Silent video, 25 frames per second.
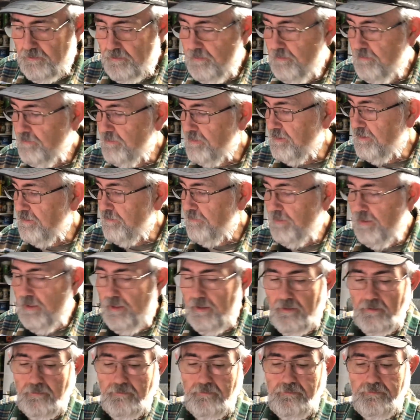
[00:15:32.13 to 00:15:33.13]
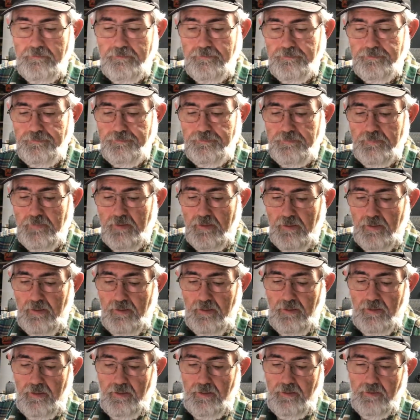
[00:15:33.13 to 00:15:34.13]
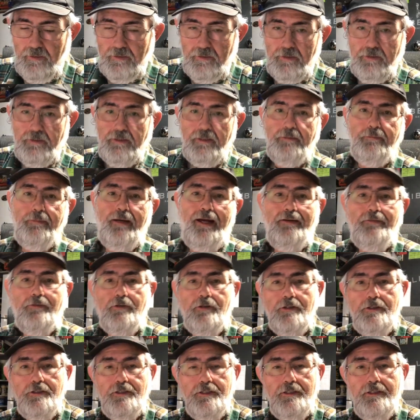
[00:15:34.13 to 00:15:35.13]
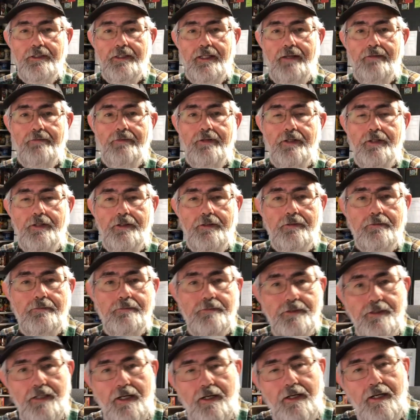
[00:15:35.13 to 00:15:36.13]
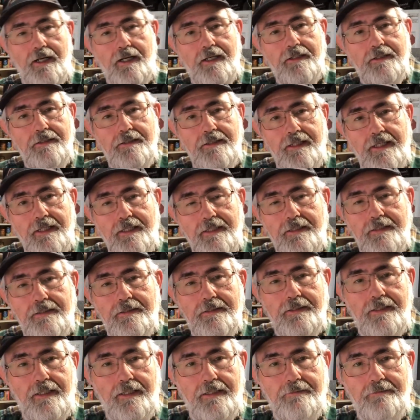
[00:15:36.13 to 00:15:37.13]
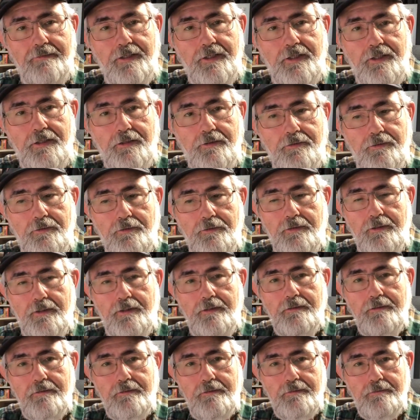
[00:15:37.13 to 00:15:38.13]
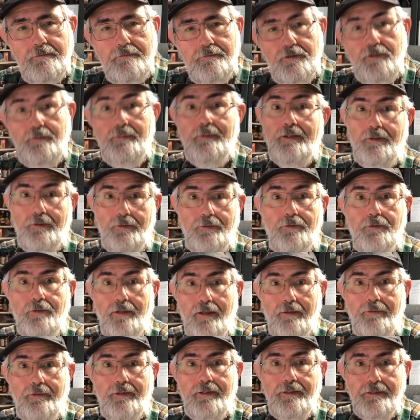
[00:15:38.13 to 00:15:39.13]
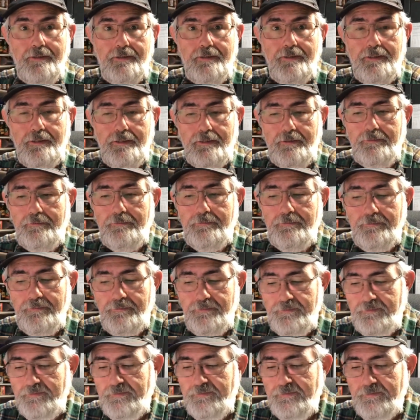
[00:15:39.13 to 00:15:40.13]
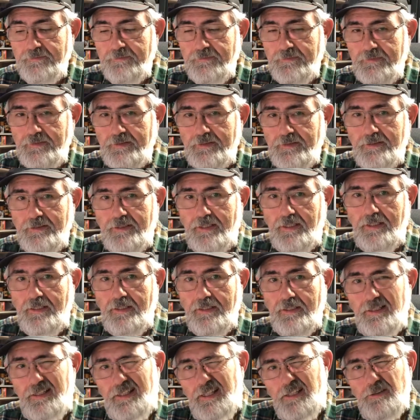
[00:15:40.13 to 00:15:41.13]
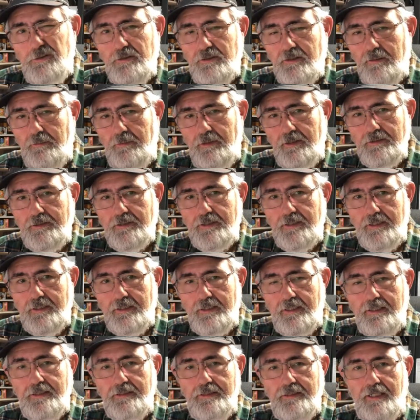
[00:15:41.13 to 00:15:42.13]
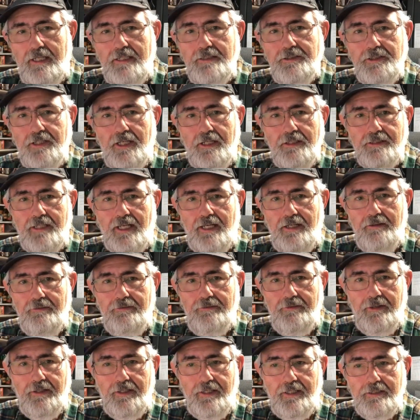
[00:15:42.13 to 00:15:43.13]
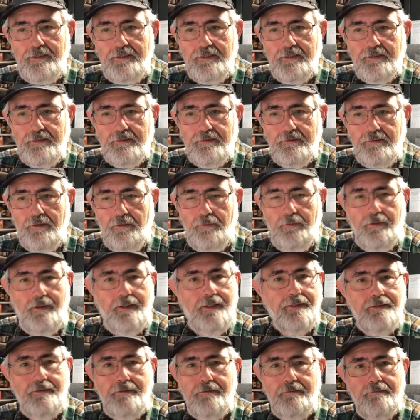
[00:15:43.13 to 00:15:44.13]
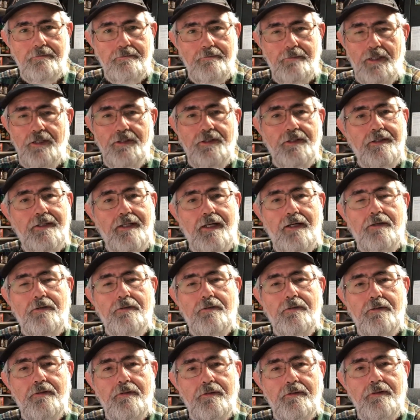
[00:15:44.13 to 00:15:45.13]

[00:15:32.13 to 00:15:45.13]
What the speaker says: So anyway, there we are. This is my version of that video. Sorry I couldn't get it on video doing it. Would have been cool. I wanted to see it. And I'll do something else again. That gel is kind of fun. I just don't want it to melt it down.